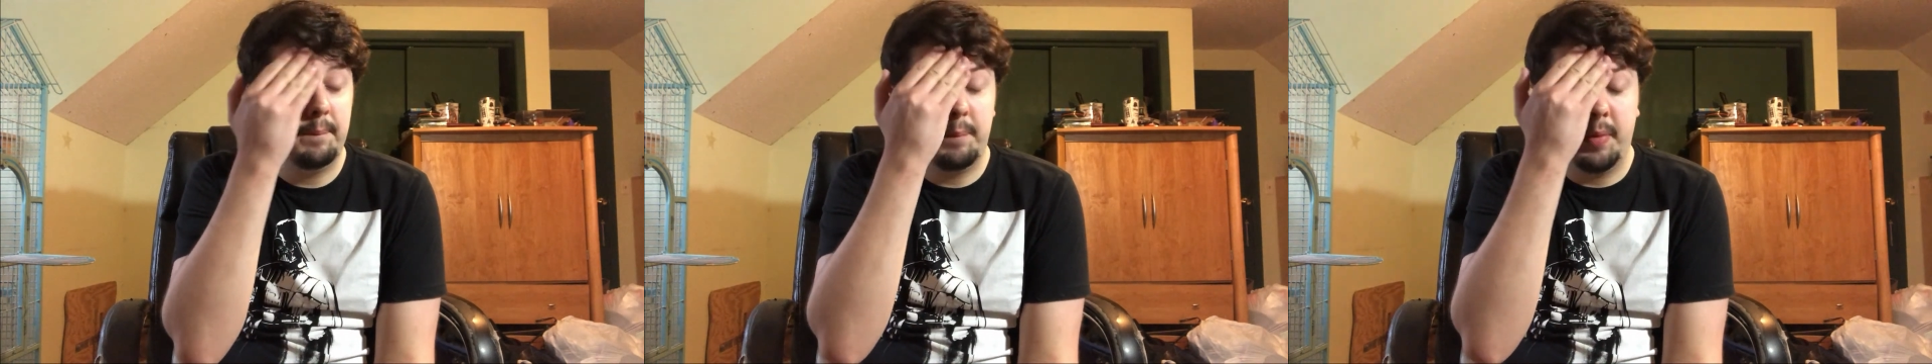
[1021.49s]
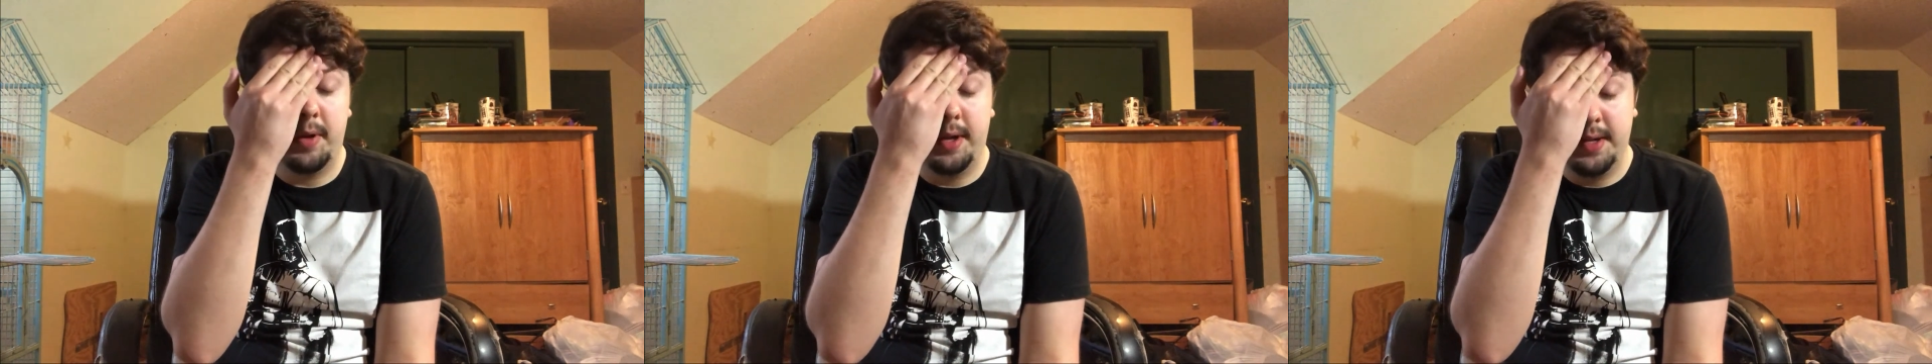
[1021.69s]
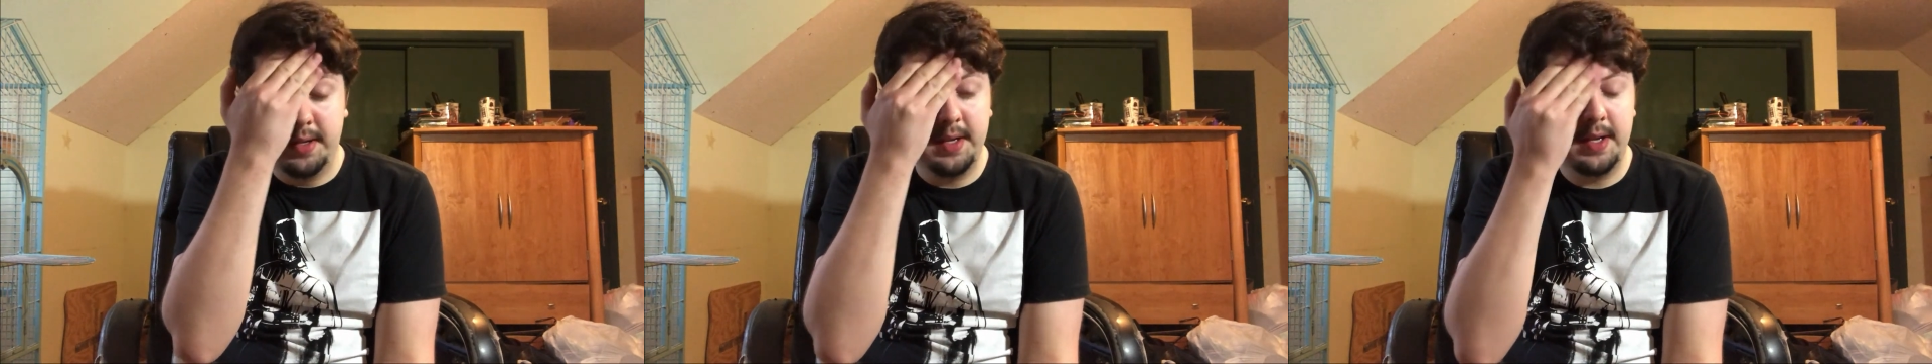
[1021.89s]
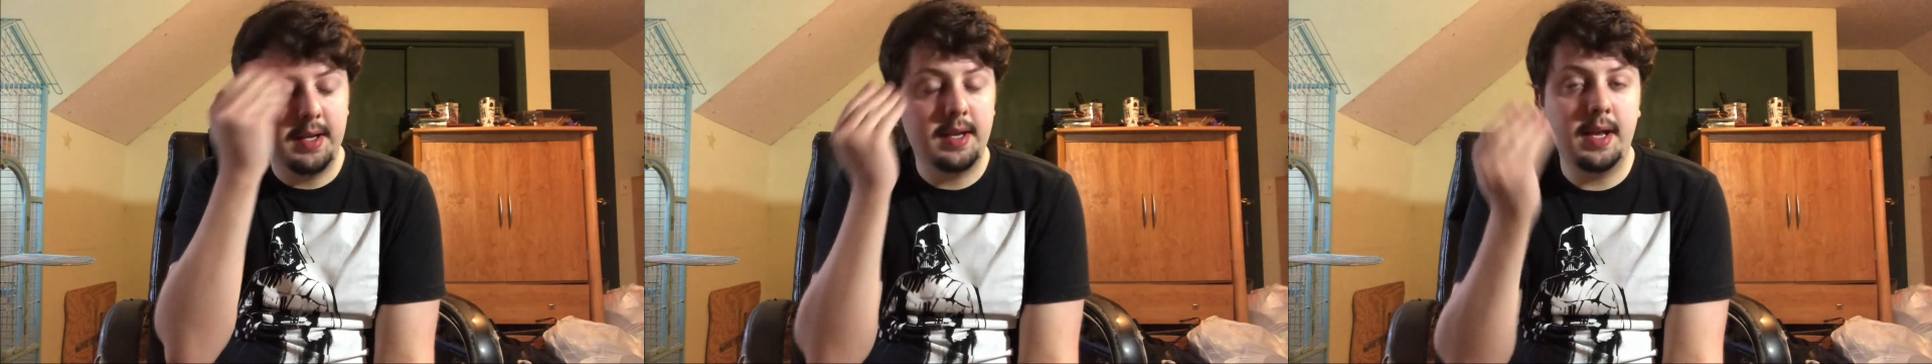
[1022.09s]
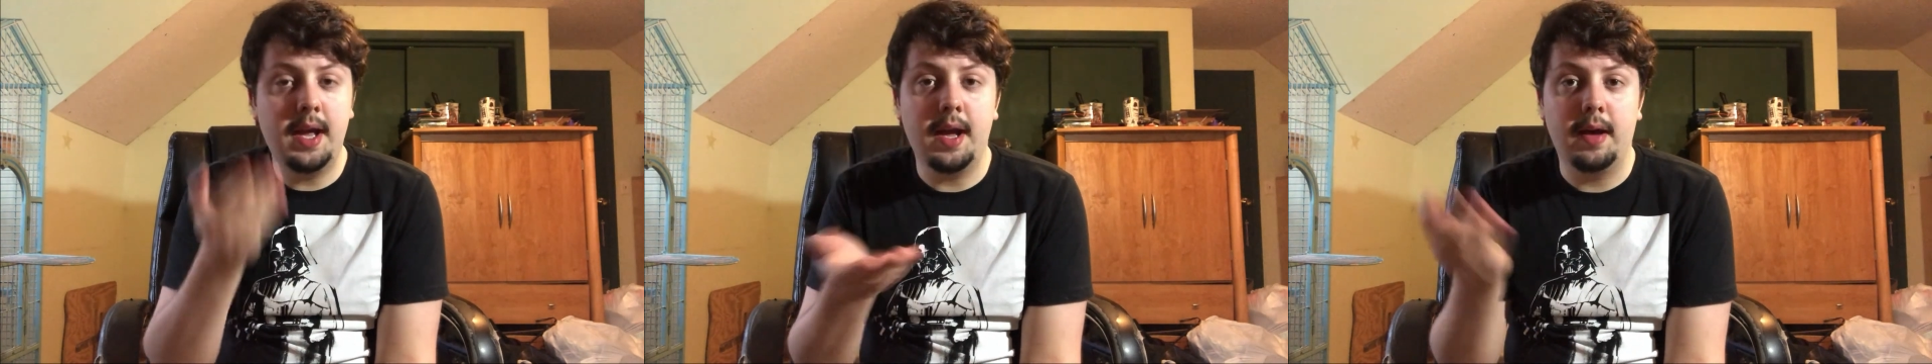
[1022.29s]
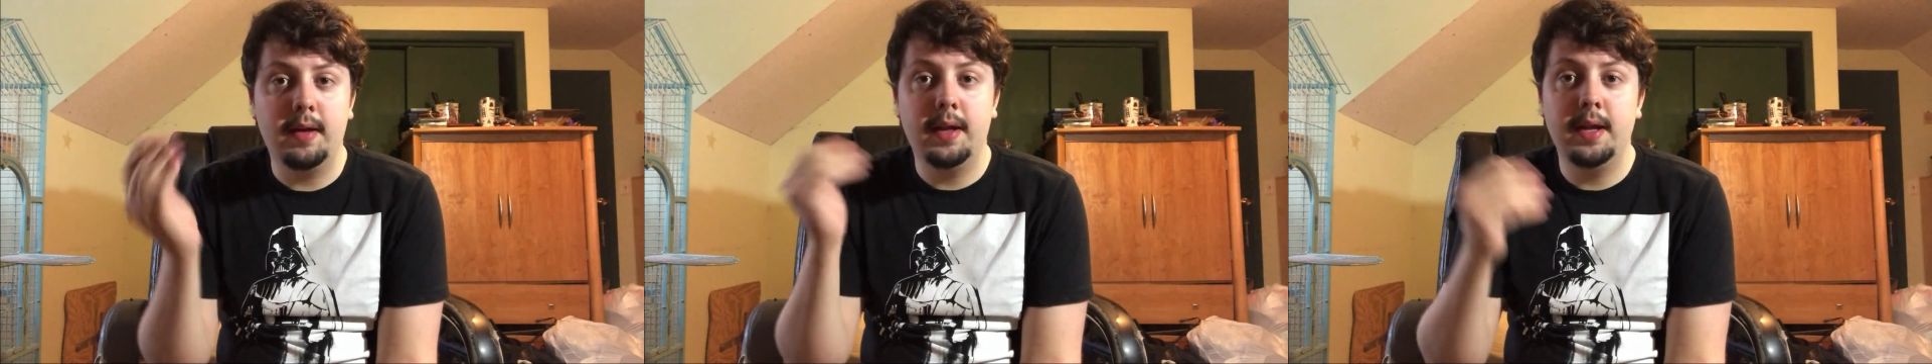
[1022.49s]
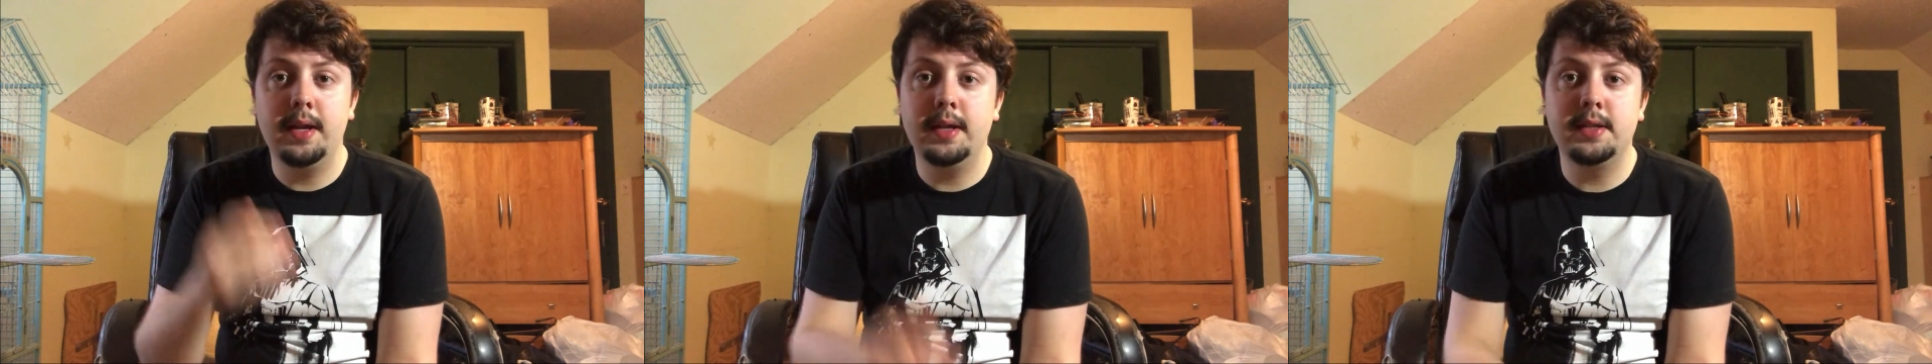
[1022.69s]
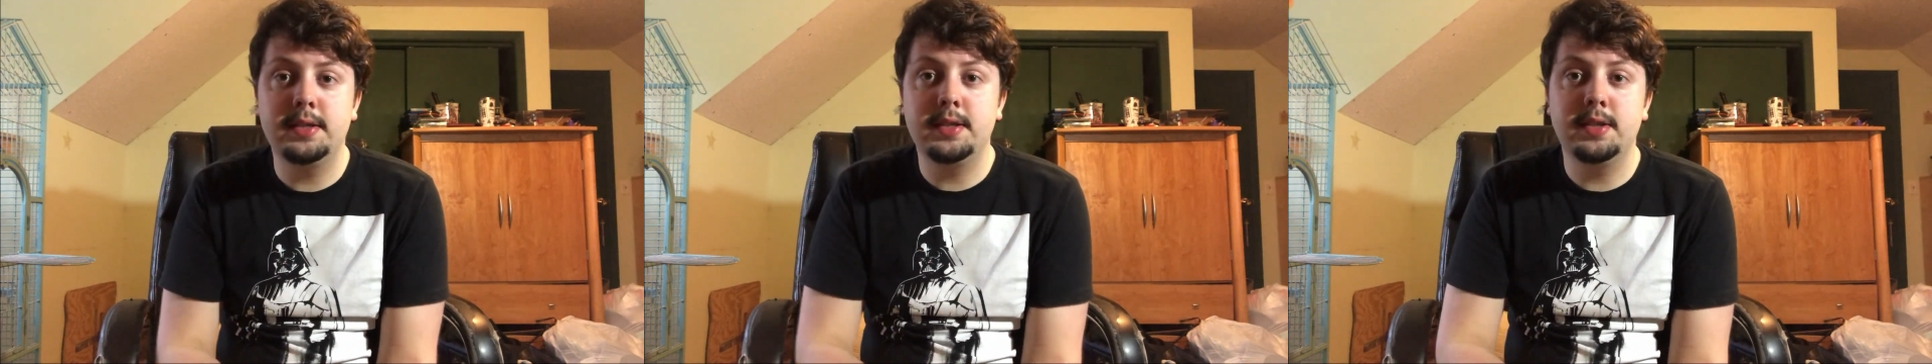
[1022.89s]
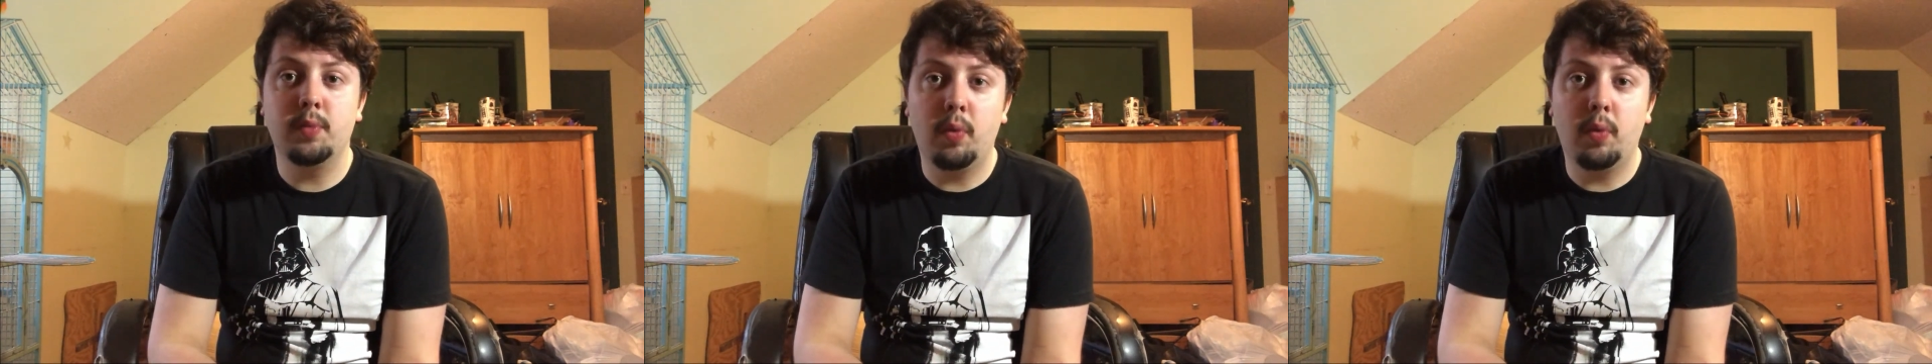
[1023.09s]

But yeah, it's